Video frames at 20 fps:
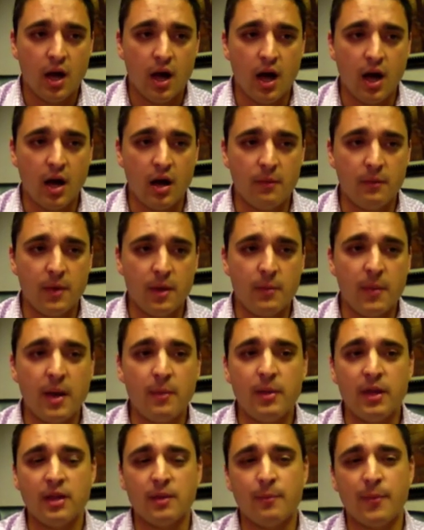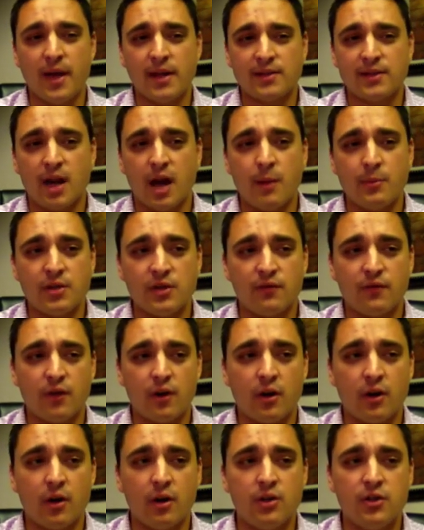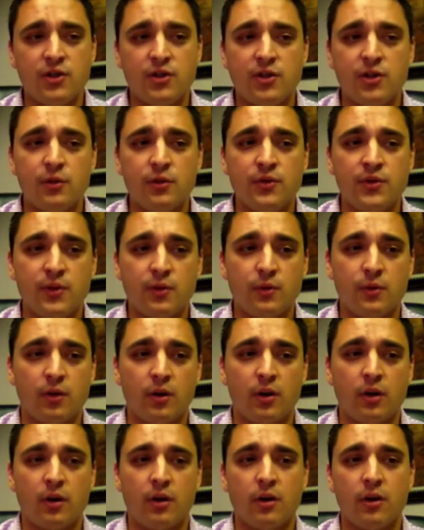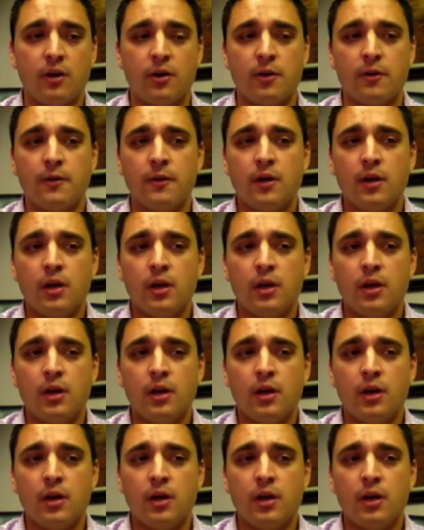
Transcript: It may be the best option for her due to her